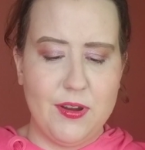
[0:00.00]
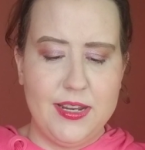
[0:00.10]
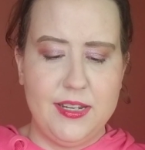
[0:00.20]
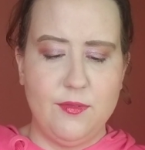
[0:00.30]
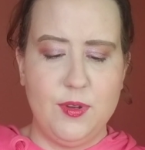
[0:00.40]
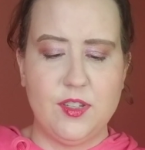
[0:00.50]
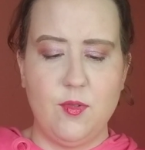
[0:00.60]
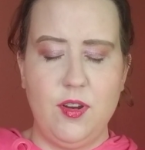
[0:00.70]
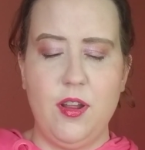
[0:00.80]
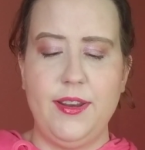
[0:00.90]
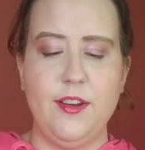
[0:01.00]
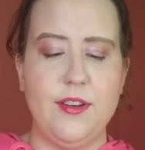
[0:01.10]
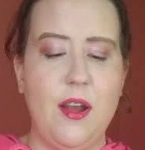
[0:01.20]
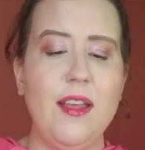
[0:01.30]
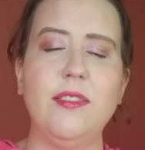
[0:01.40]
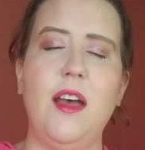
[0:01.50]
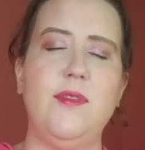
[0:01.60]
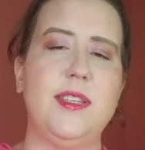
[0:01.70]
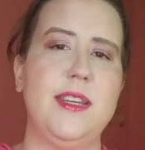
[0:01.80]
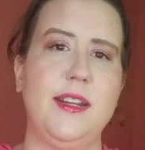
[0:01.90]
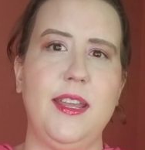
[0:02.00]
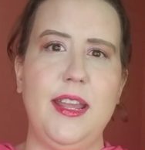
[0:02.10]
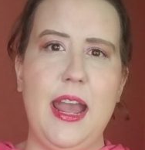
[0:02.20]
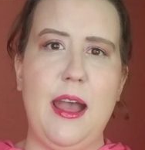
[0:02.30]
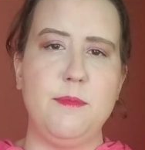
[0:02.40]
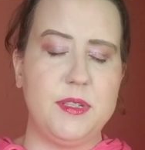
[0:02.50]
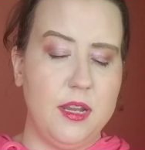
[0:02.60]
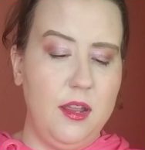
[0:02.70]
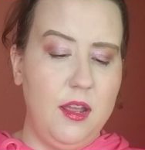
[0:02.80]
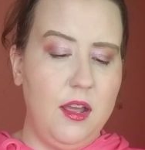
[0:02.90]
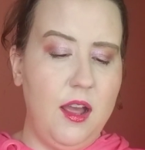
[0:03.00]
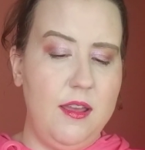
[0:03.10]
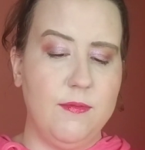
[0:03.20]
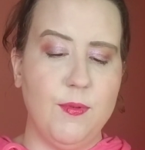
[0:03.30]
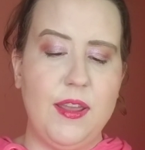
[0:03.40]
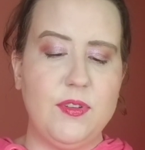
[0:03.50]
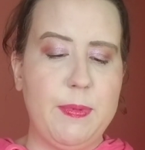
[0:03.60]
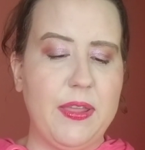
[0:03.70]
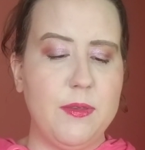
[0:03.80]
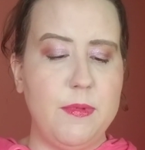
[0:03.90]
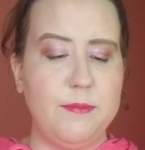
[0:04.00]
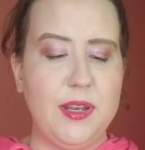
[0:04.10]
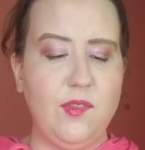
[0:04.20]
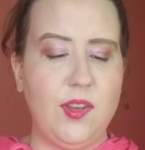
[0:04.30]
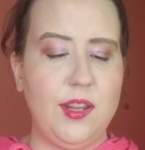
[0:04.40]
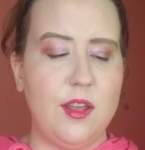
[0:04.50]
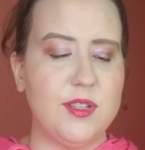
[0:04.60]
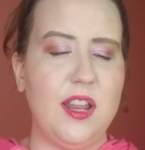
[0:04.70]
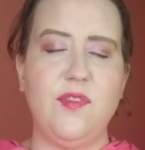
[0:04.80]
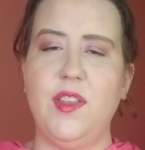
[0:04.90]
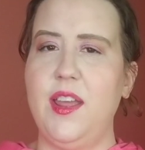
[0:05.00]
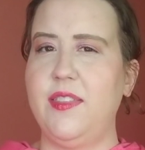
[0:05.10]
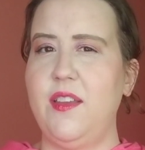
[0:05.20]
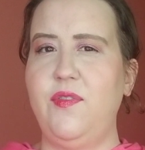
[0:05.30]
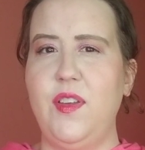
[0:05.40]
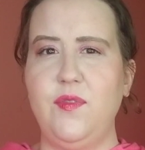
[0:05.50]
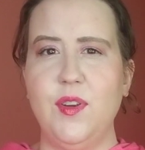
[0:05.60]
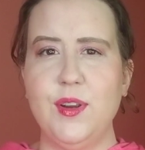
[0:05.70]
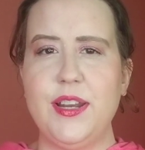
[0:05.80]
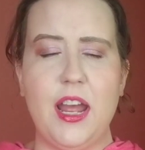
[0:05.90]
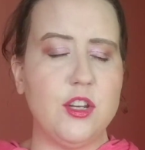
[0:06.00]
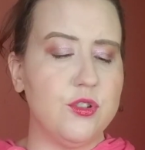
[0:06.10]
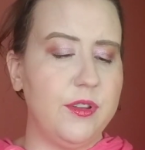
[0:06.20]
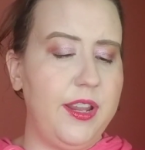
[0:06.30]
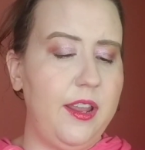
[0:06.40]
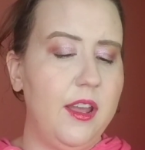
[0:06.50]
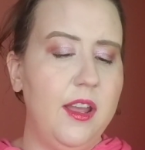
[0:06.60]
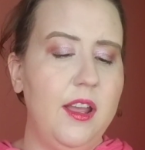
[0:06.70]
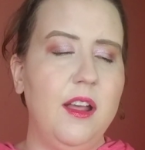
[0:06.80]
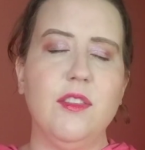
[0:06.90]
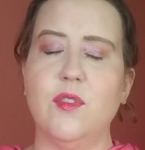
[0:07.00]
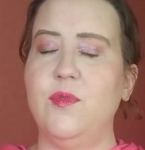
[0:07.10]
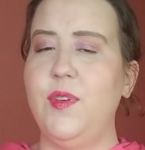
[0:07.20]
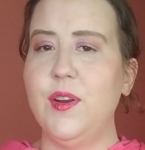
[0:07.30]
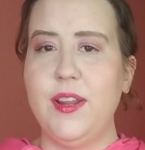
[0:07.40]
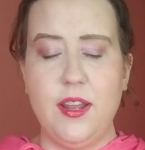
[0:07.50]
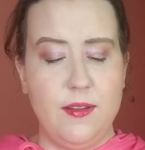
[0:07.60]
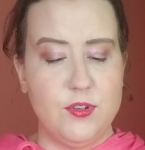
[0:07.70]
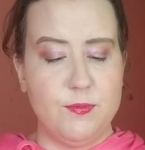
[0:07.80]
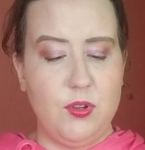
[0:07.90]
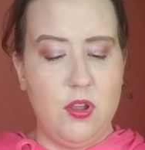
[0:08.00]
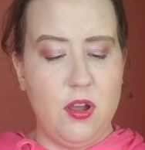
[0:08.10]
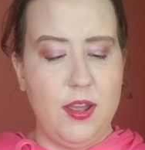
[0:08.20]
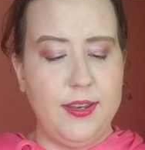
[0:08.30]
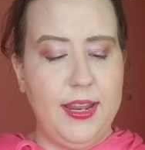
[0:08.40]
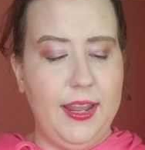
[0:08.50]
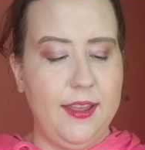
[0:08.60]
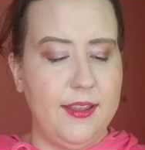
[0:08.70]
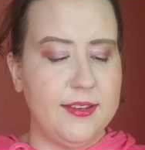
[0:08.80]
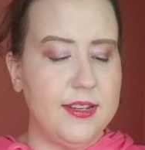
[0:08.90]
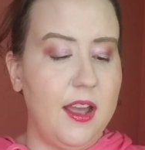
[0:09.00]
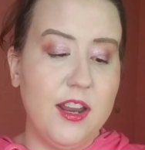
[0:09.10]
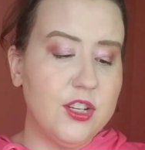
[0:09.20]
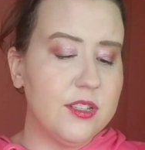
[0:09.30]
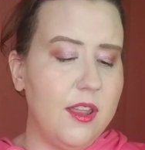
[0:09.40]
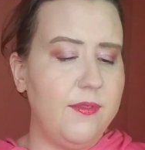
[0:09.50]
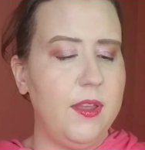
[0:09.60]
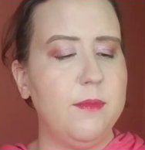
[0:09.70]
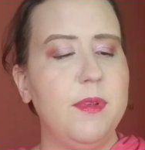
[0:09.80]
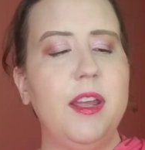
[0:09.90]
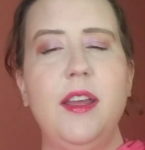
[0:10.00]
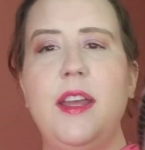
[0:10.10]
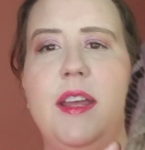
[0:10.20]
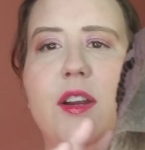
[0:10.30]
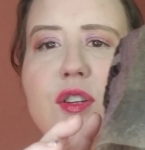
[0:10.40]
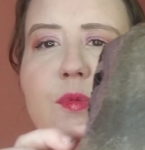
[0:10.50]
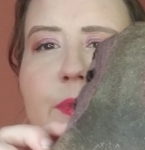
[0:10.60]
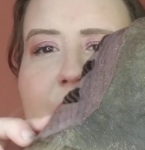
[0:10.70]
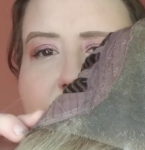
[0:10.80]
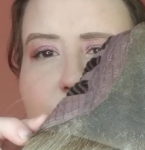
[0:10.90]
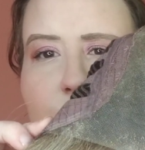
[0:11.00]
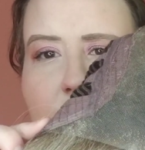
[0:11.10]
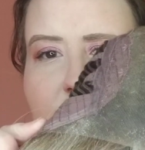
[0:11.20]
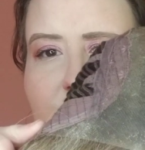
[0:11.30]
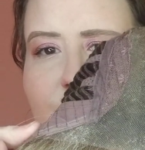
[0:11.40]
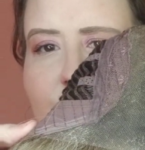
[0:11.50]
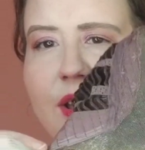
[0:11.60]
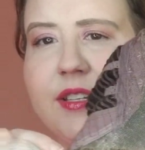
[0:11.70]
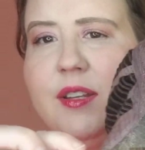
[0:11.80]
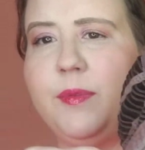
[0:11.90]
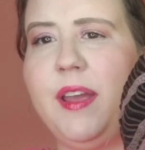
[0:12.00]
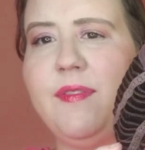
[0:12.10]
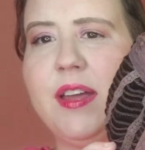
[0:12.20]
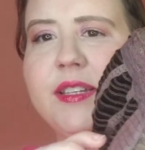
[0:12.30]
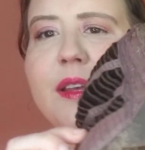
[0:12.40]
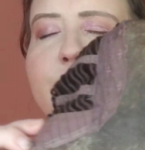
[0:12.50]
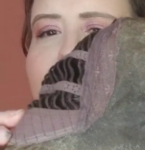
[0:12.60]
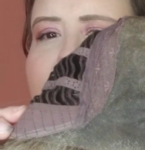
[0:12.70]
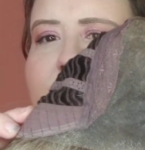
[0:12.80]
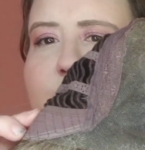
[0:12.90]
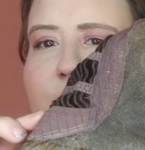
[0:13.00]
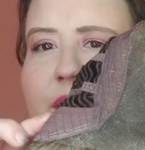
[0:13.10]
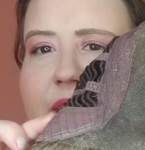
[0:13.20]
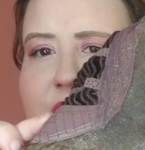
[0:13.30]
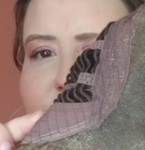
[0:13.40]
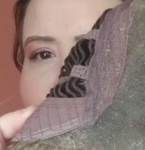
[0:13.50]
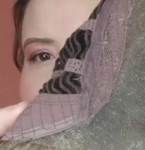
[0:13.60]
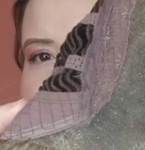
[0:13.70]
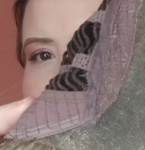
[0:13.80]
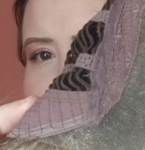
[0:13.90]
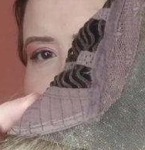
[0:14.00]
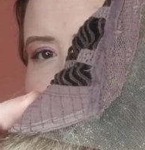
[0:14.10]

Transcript: idea of what's going on here. Now, I love Estetica caps. I have raved about them in many videos. I feel like they fit very naturally. They're very comfortable on, and I just love them. Here's what we have going on in the front. We have that temple to temple lace front.